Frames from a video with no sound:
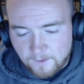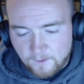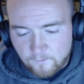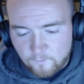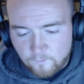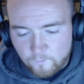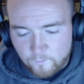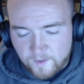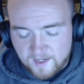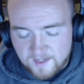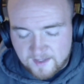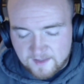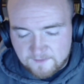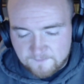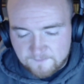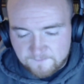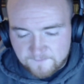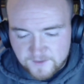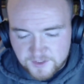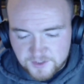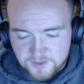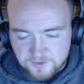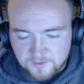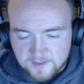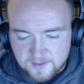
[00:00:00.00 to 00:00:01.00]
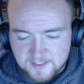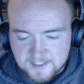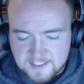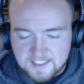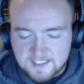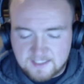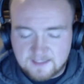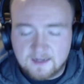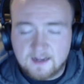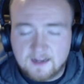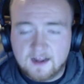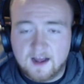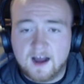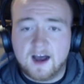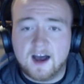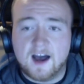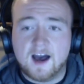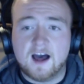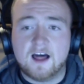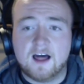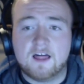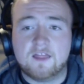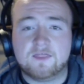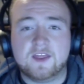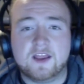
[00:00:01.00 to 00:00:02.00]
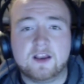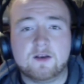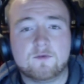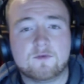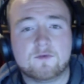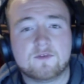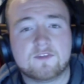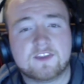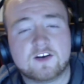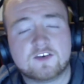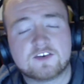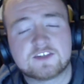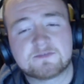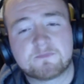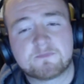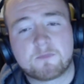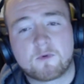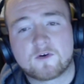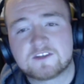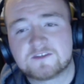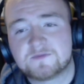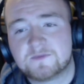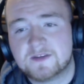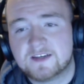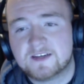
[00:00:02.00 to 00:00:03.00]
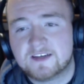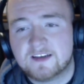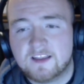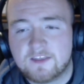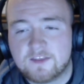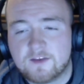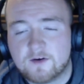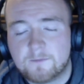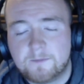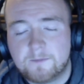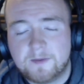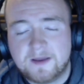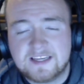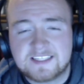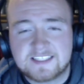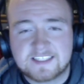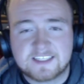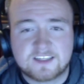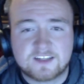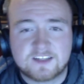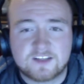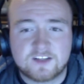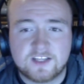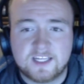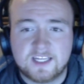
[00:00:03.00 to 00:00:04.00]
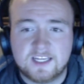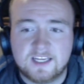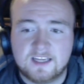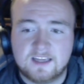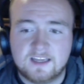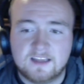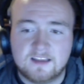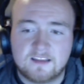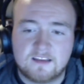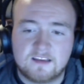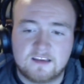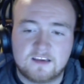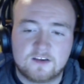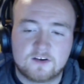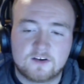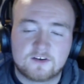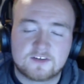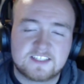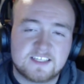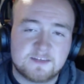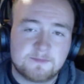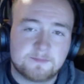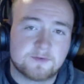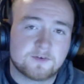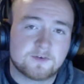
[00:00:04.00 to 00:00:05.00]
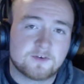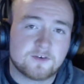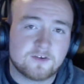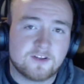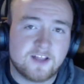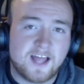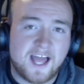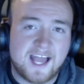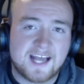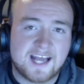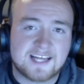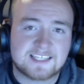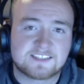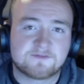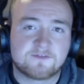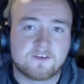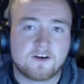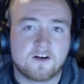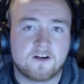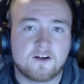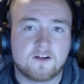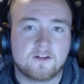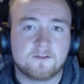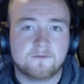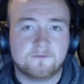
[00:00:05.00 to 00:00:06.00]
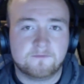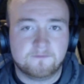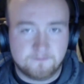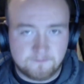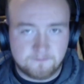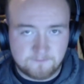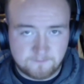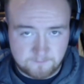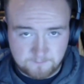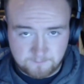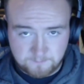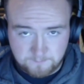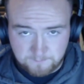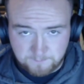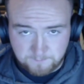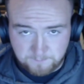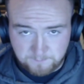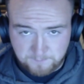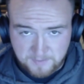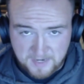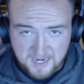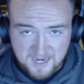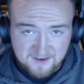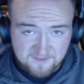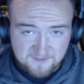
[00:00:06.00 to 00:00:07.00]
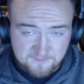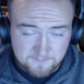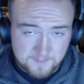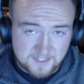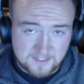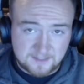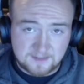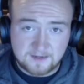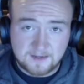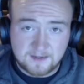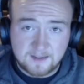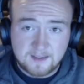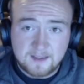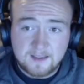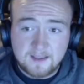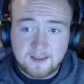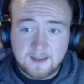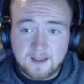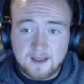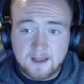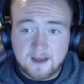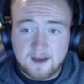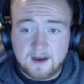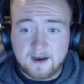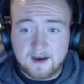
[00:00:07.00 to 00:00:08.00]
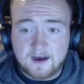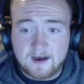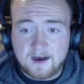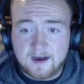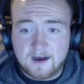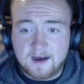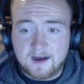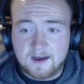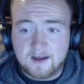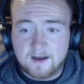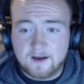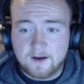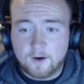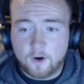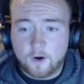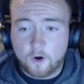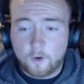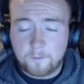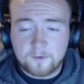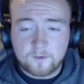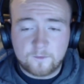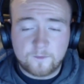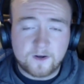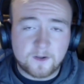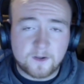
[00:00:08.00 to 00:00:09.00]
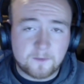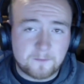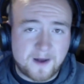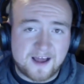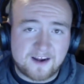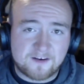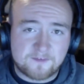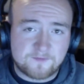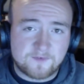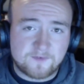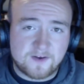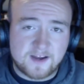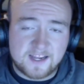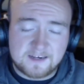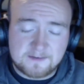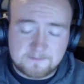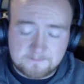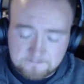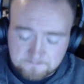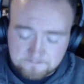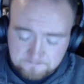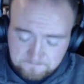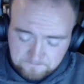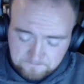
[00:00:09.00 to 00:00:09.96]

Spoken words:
with feature racing. They're Sportsman. They're basically your typical asphalt, pavement, open wheel modified